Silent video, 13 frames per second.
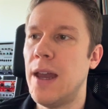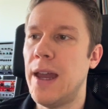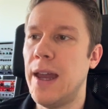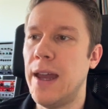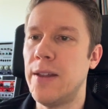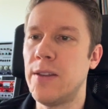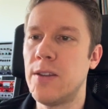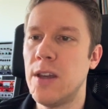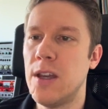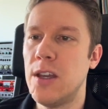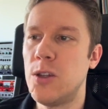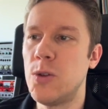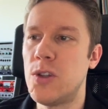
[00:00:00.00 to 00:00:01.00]
And
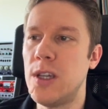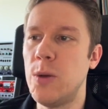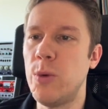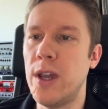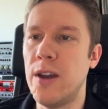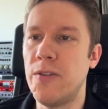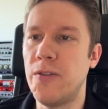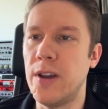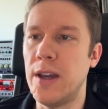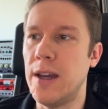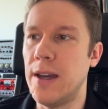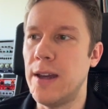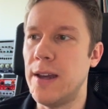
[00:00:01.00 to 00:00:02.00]
you see we have
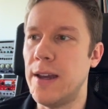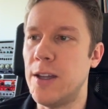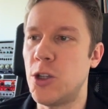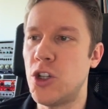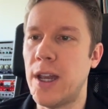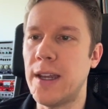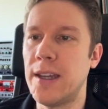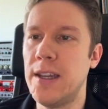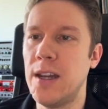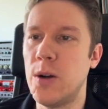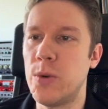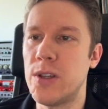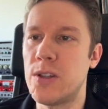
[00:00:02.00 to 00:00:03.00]
a check
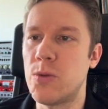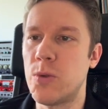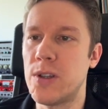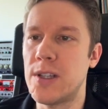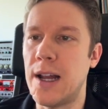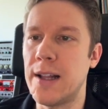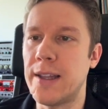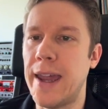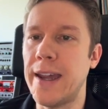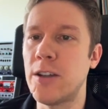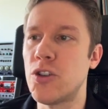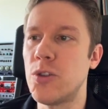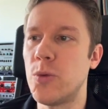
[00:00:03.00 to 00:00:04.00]
here with result
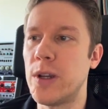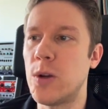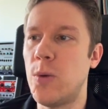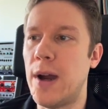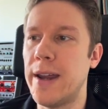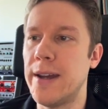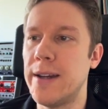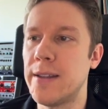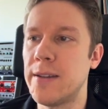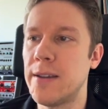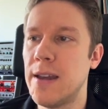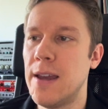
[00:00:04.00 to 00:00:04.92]
action required,